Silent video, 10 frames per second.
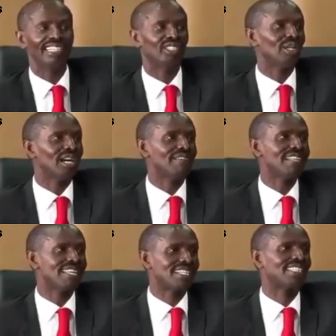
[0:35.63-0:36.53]
Yes, you have a
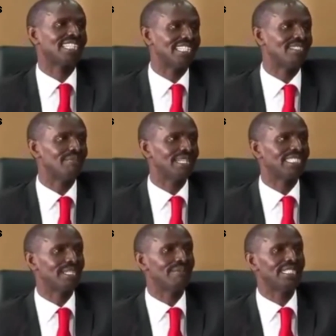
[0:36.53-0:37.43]
thick skin,
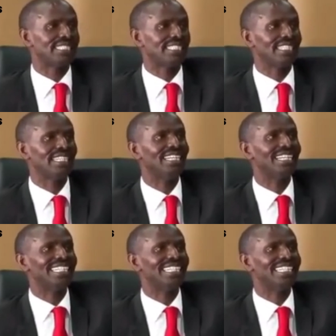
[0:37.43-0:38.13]
but C B C